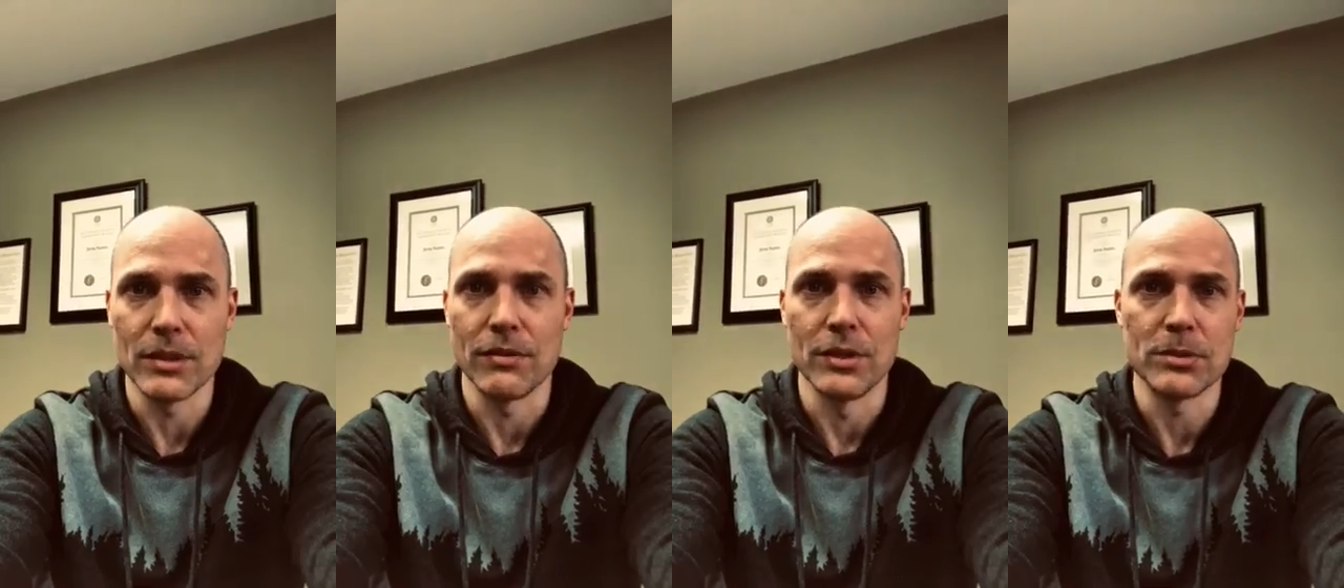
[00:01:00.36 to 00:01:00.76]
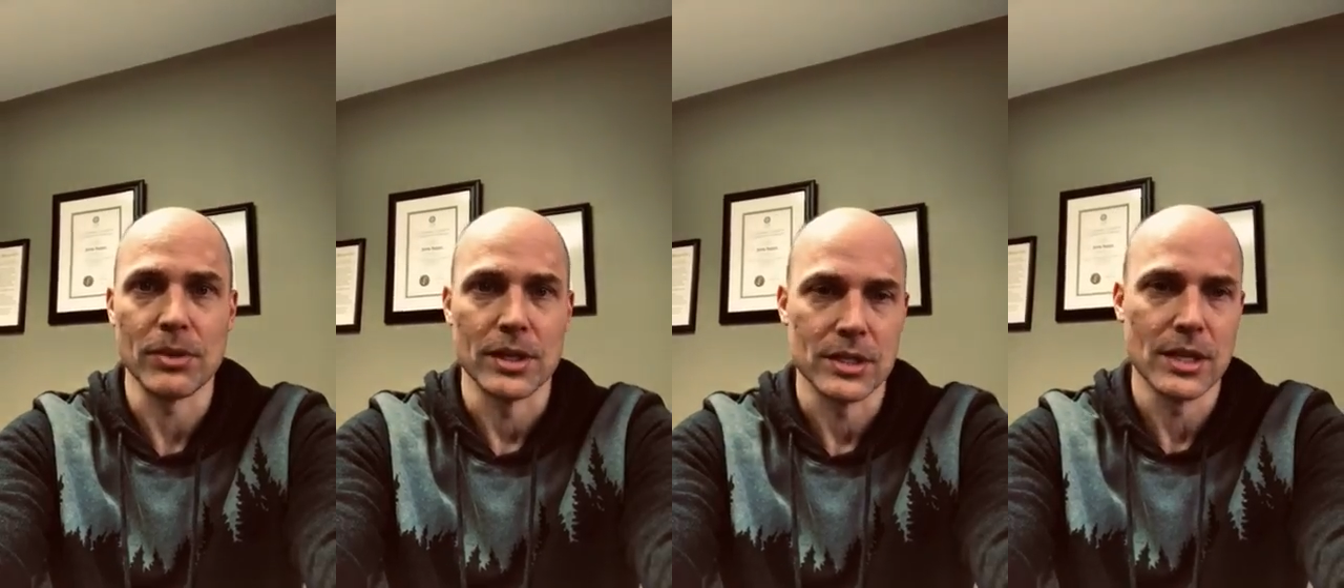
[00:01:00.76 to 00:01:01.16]
in the first
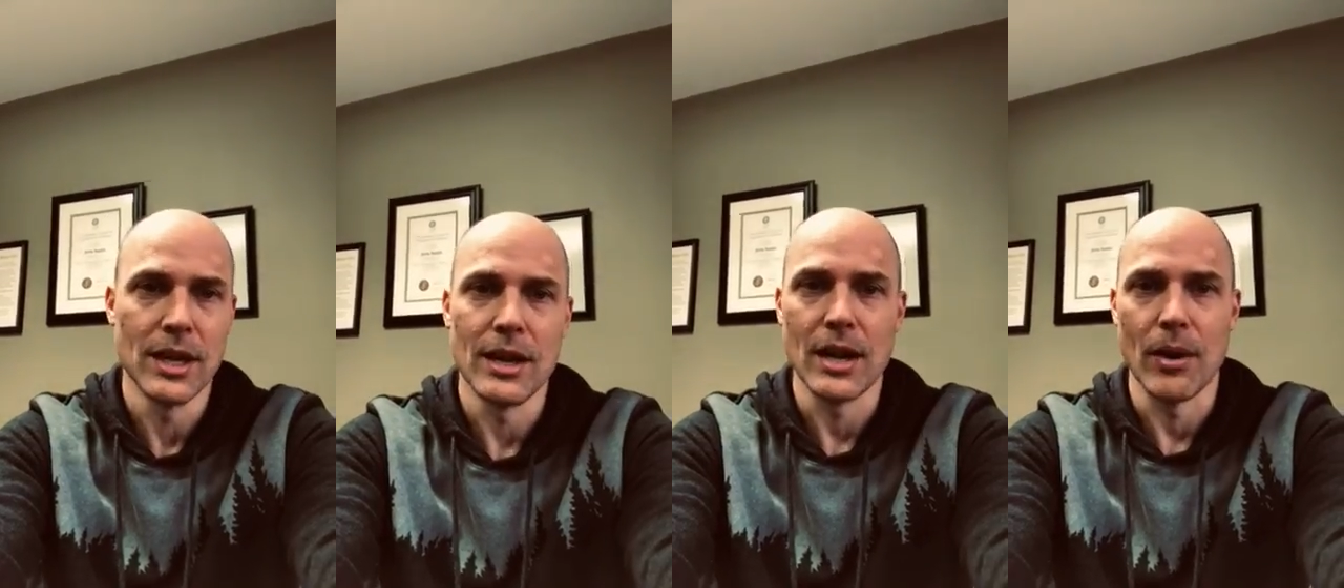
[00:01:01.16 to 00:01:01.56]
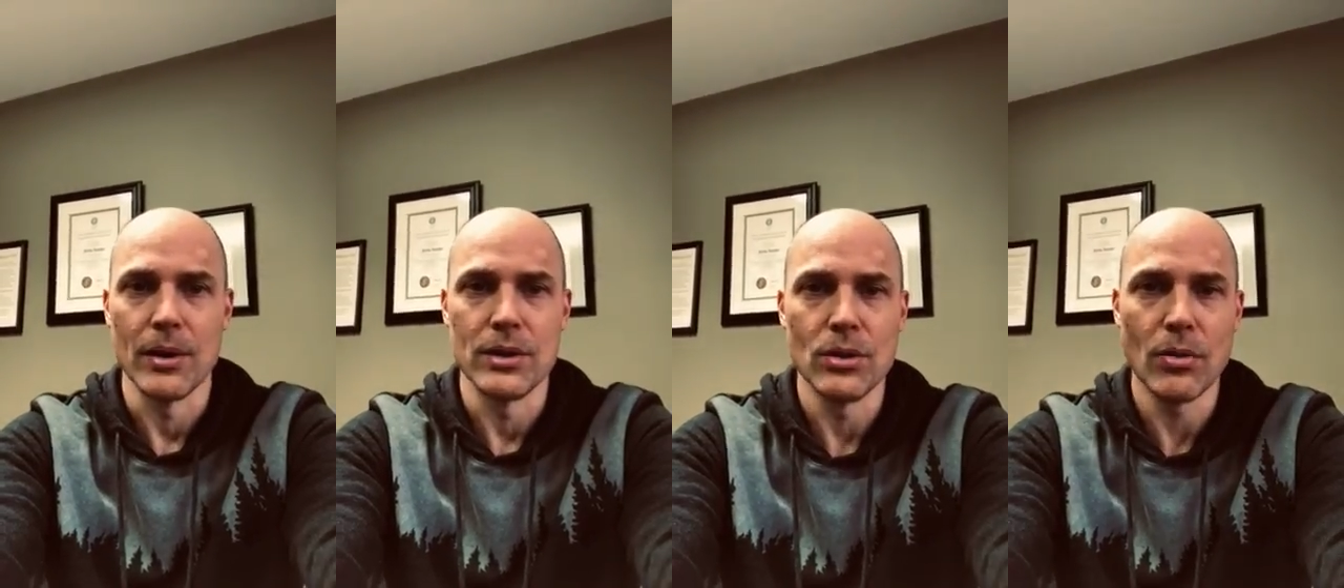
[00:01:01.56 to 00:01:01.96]
place. Now, I
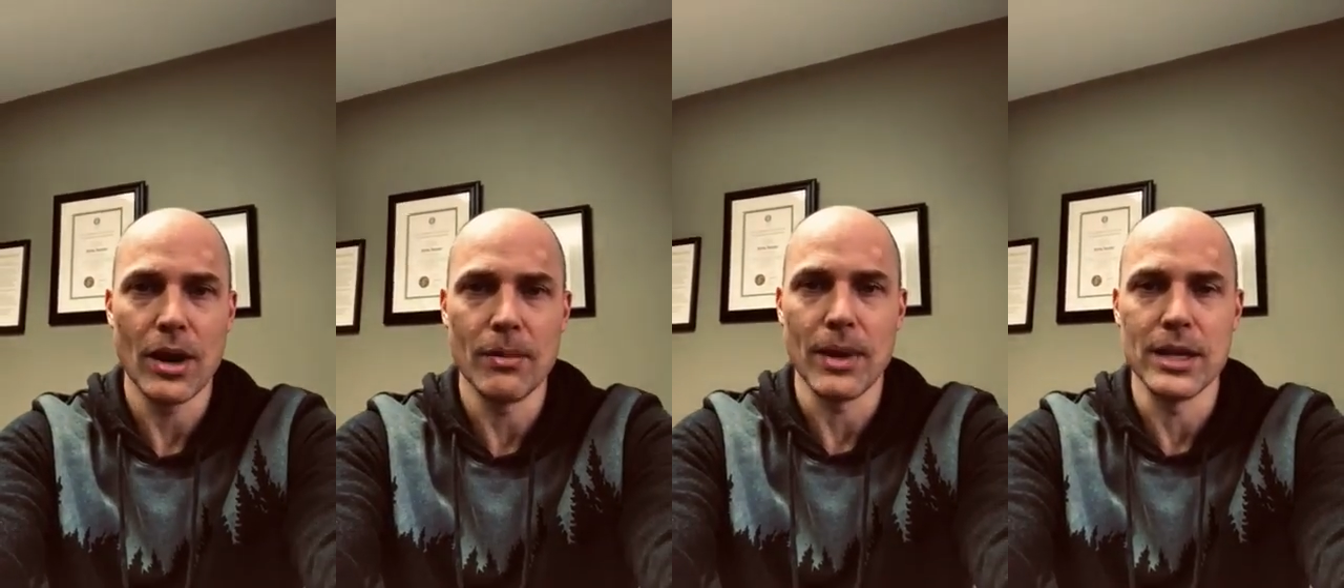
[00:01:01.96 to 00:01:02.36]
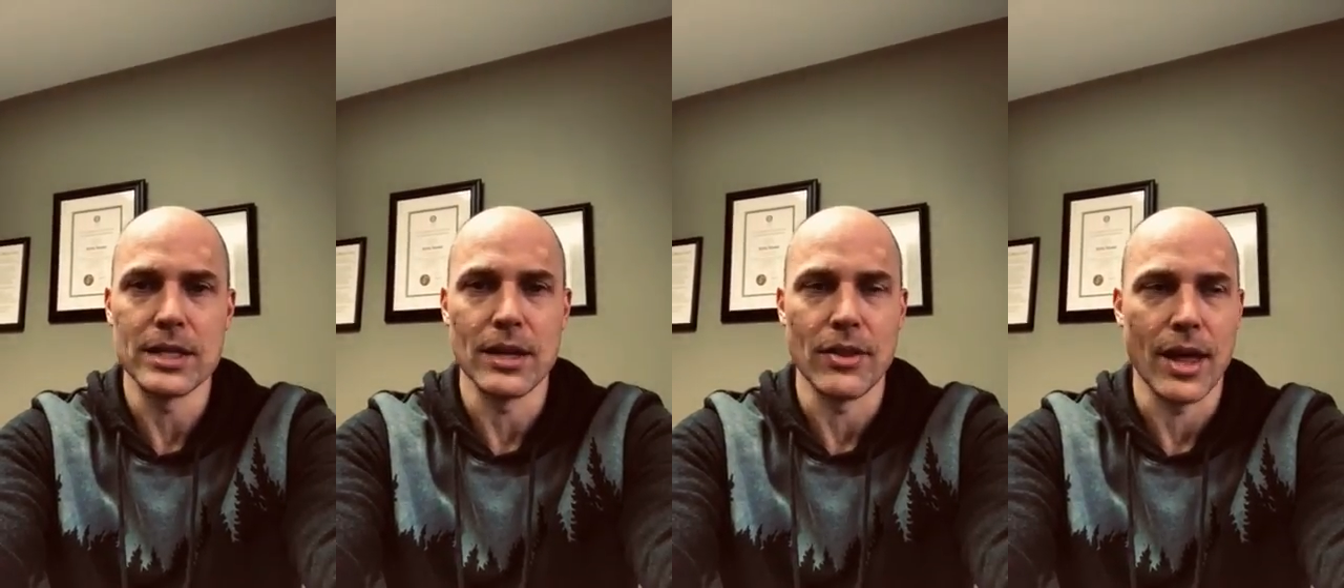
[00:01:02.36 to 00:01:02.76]
do want to
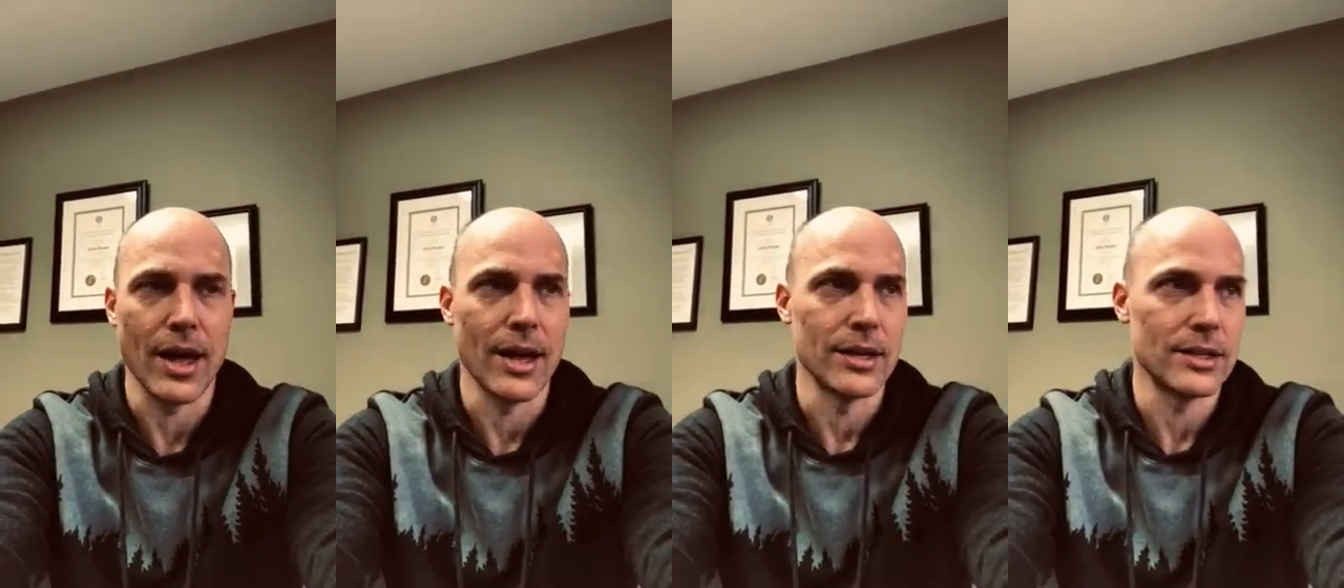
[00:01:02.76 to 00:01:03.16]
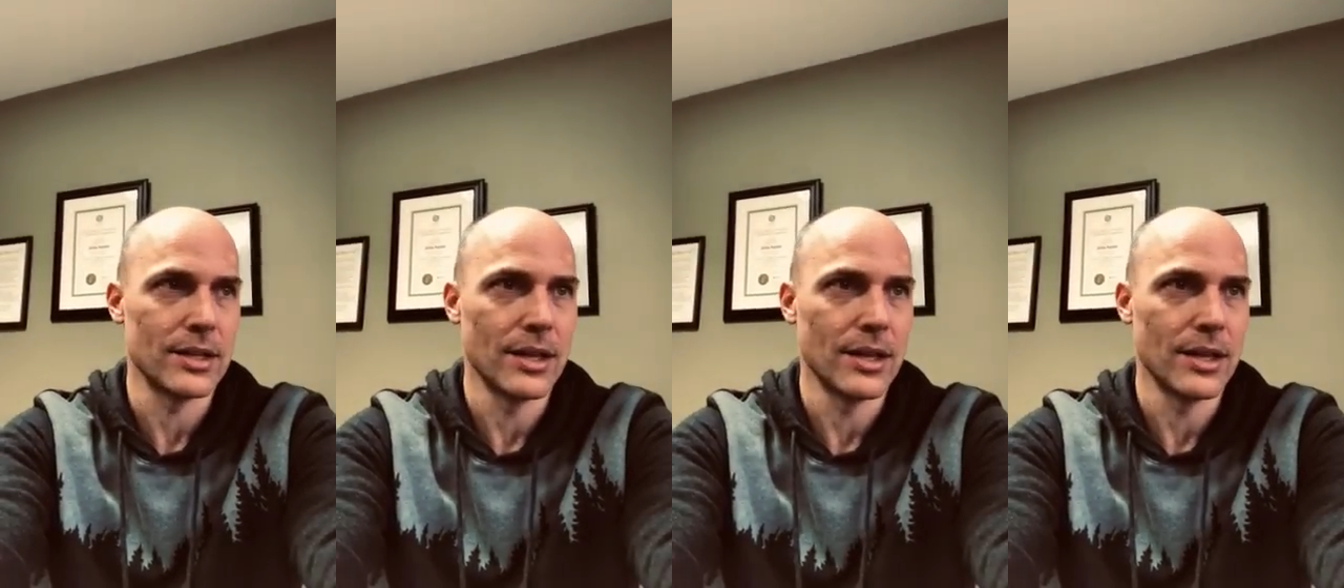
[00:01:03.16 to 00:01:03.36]
mention that